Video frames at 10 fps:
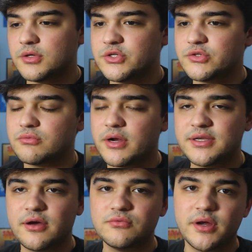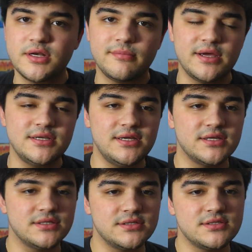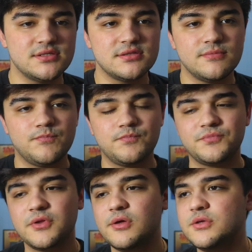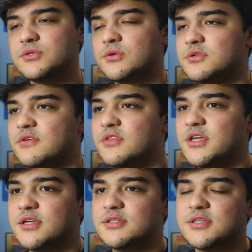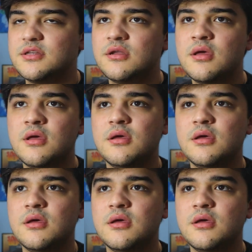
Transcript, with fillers: or just write down random ideas. All those sorts of things, and